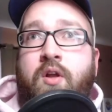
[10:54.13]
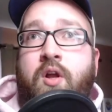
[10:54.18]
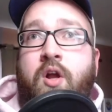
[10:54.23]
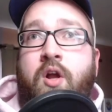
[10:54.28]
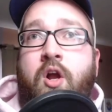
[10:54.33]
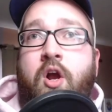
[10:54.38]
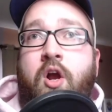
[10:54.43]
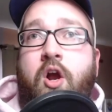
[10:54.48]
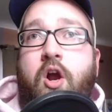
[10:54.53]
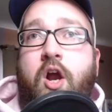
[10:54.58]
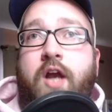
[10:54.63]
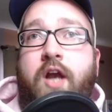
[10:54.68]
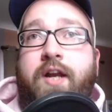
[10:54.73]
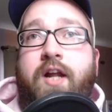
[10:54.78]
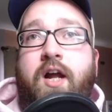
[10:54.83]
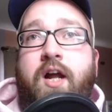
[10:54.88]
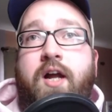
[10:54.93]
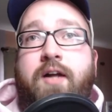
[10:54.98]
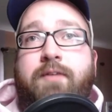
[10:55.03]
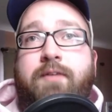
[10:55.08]
All
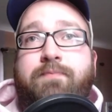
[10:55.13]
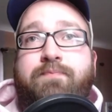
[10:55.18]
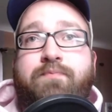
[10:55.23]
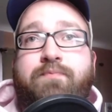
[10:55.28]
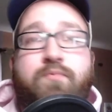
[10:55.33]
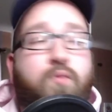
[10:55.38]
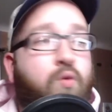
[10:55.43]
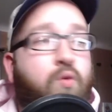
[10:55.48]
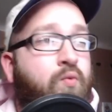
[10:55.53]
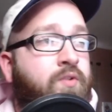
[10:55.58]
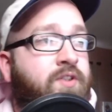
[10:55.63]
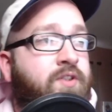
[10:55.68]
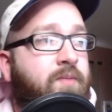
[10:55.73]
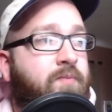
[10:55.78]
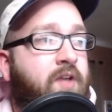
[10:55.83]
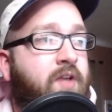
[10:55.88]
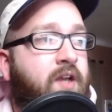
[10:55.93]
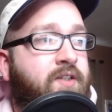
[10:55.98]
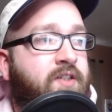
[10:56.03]
right, what's up, guys?